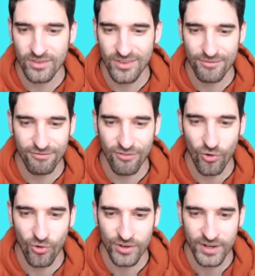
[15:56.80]
the
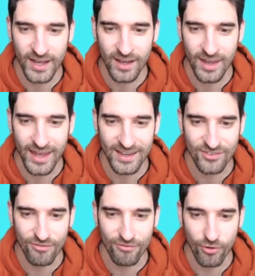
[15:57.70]
4-0 has
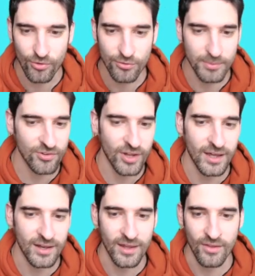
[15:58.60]
influenced me
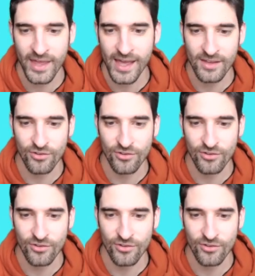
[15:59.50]
slightly on that.